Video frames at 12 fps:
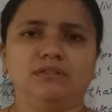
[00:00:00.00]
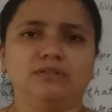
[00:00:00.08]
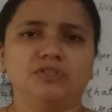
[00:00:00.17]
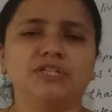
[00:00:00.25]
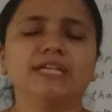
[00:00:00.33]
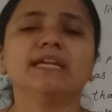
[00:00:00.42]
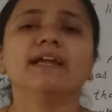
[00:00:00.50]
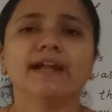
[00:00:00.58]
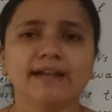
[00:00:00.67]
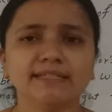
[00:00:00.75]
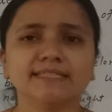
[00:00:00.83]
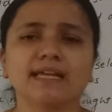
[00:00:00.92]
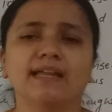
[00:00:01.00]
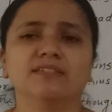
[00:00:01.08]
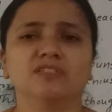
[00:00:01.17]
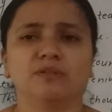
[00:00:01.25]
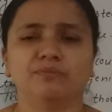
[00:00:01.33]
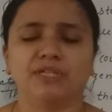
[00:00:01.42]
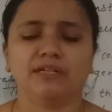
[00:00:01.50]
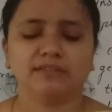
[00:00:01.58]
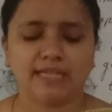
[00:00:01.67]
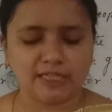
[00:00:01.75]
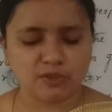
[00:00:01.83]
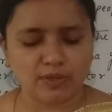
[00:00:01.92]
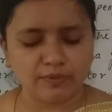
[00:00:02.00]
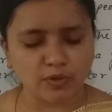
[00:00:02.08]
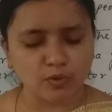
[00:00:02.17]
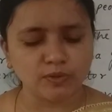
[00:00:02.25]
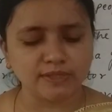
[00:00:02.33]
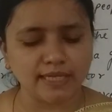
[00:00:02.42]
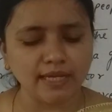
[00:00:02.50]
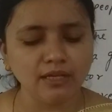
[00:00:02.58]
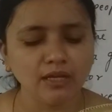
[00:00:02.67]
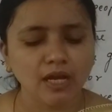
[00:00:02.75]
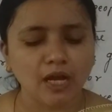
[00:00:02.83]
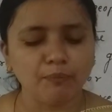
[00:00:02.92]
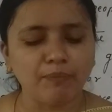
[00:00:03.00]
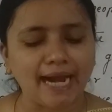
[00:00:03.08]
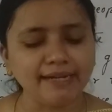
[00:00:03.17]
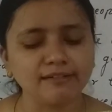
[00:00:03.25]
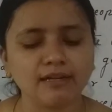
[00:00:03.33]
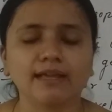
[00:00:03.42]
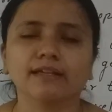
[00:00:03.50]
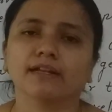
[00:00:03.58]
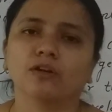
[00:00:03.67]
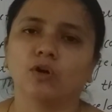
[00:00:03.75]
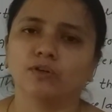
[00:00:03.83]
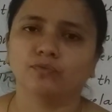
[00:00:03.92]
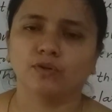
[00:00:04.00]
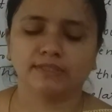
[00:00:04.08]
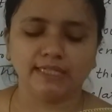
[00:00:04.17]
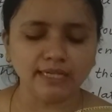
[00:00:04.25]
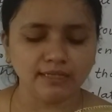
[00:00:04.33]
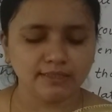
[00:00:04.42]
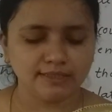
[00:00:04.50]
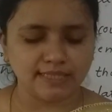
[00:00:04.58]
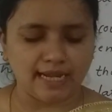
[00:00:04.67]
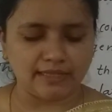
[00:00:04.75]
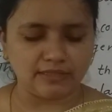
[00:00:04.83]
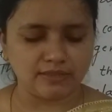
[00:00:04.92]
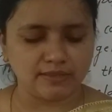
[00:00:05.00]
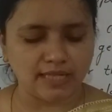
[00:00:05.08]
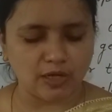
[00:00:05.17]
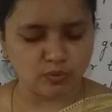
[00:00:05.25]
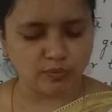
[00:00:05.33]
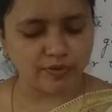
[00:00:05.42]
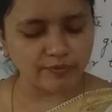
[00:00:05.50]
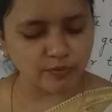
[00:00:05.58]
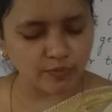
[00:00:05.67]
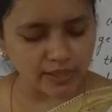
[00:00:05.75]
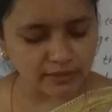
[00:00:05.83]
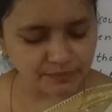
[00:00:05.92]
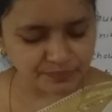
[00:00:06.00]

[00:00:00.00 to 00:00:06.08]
She hates science subject, that's why we could say a bad track record for the science. Now the fifth one,